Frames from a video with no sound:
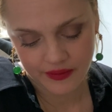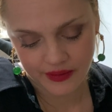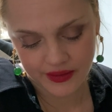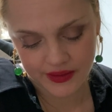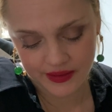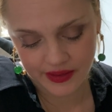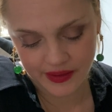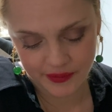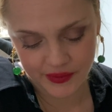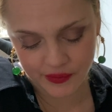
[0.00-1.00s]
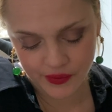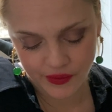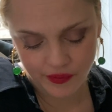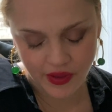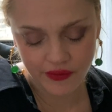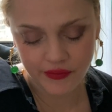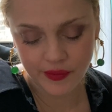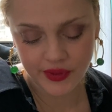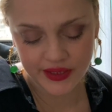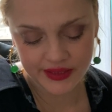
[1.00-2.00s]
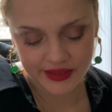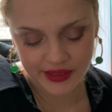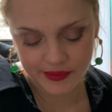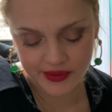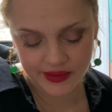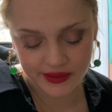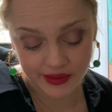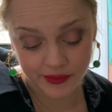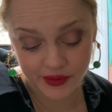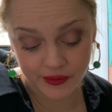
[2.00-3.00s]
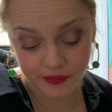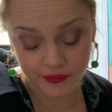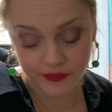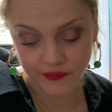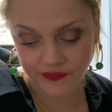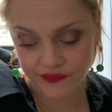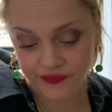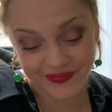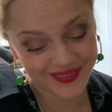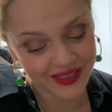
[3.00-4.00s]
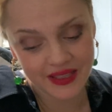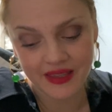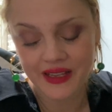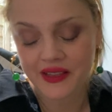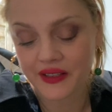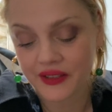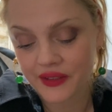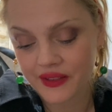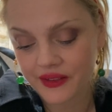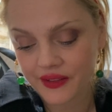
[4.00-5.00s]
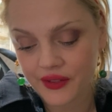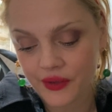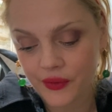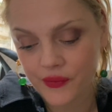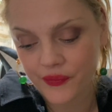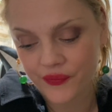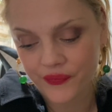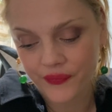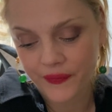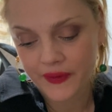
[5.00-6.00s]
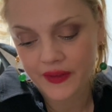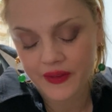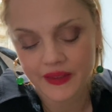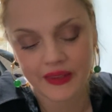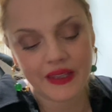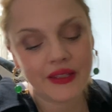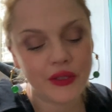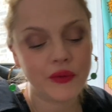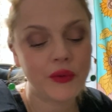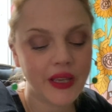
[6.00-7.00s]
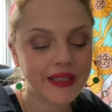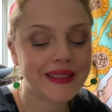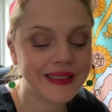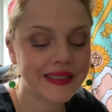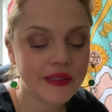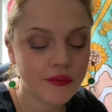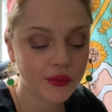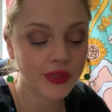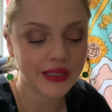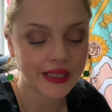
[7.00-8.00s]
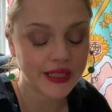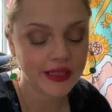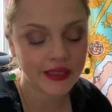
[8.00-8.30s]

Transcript: It's time to walk away from it. It's time to the thing that, you know, the thing that you guys didn't really